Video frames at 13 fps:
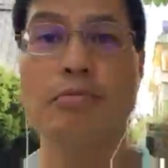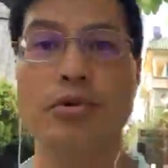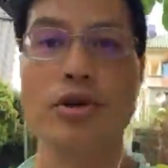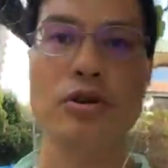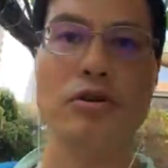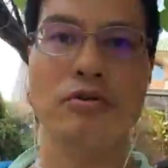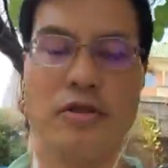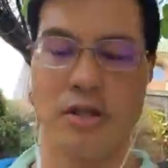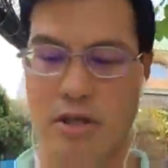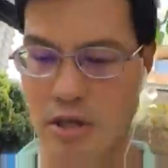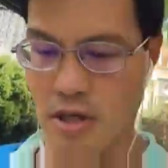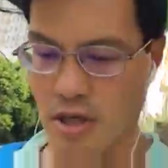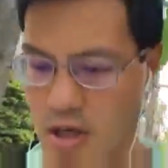improves,
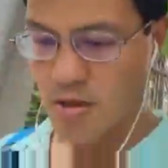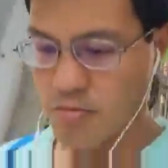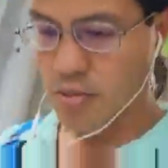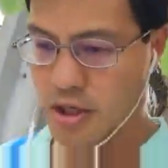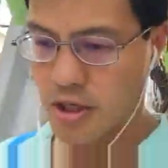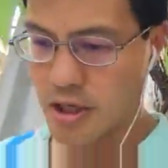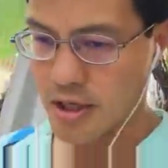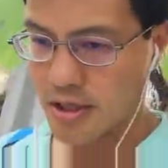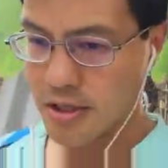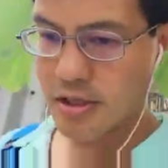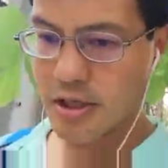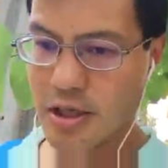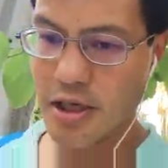
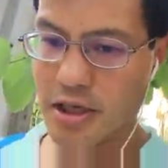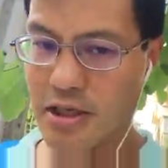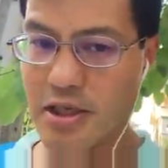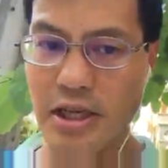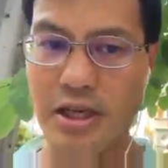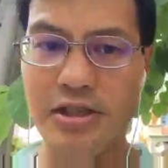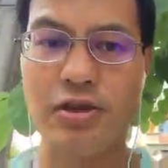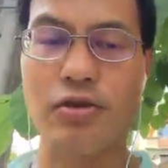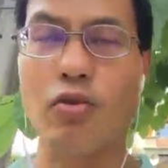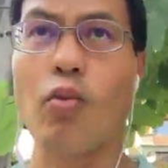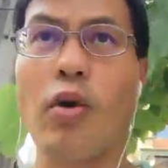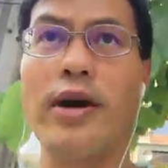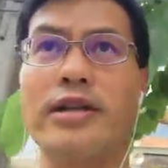because it
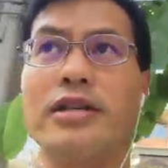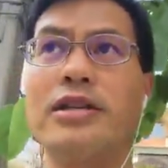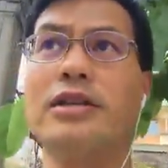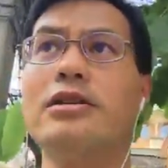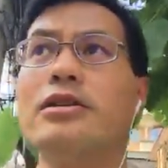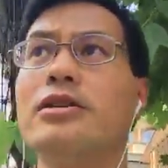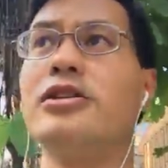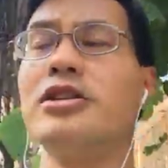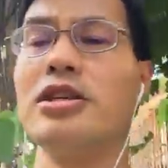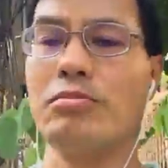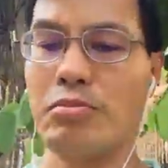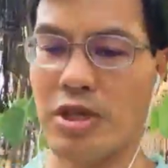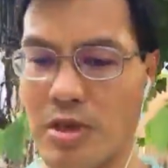doesn't want to
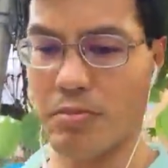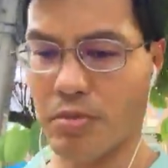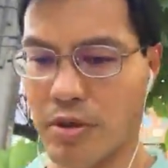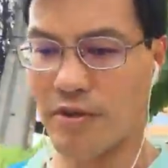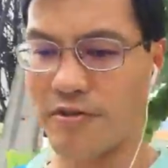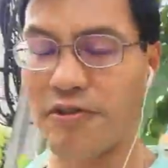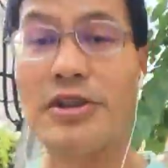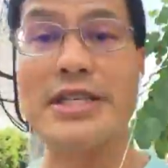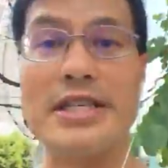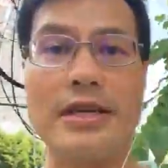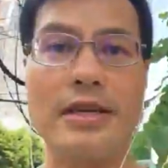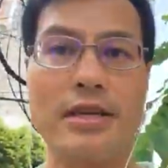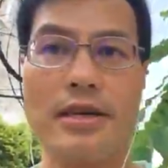see people free.